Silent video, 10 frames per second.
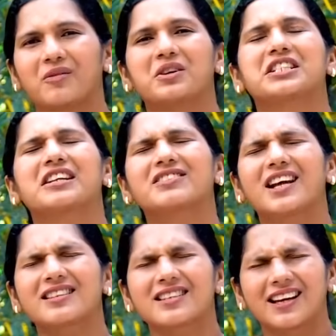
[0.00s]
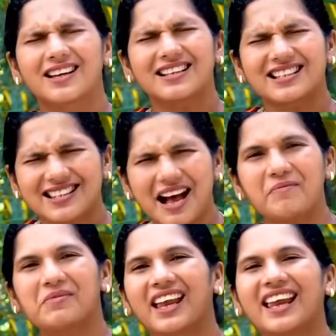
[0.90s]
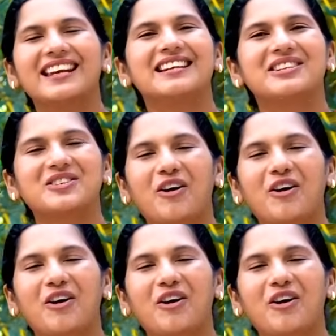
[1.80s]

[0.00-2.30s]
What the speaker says: which gives us some hint